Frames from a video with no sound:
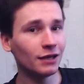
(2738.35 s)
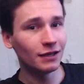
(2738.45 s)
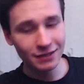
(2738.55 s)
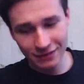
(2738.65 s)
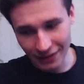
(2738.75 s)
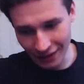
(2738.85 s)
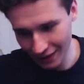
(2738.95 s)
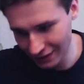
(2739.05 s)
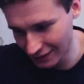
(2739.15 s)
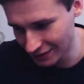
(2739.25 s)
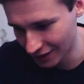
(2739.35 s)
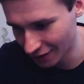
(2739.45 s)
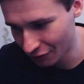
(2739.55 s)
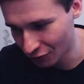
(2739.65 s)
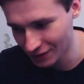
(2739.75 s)
Yes, uh, and
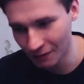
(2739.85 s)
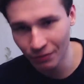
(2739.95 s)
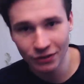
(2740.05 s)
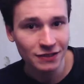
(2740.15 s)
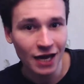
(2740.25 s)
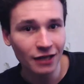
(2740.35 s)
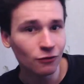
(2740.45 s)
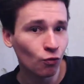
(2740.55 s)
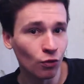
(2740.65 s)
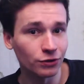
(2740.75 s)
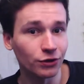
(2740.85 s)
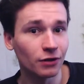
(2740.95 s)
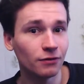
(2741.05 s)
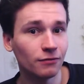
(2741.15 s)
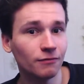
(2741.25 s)
uh, for example, sun, water.
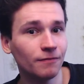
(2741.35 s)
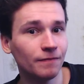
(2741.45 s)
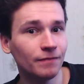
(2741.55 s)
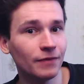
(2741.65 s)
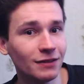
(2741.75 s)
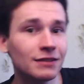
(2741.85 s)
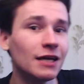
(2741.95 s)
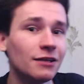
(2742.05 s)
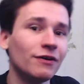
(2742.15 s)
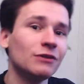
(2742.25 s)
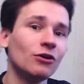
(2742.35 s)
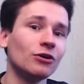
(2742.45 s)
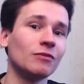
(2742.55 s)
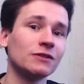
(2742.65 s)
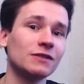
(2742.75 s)
It's kind of
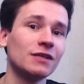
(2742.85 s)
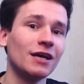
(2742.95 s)
antonymous.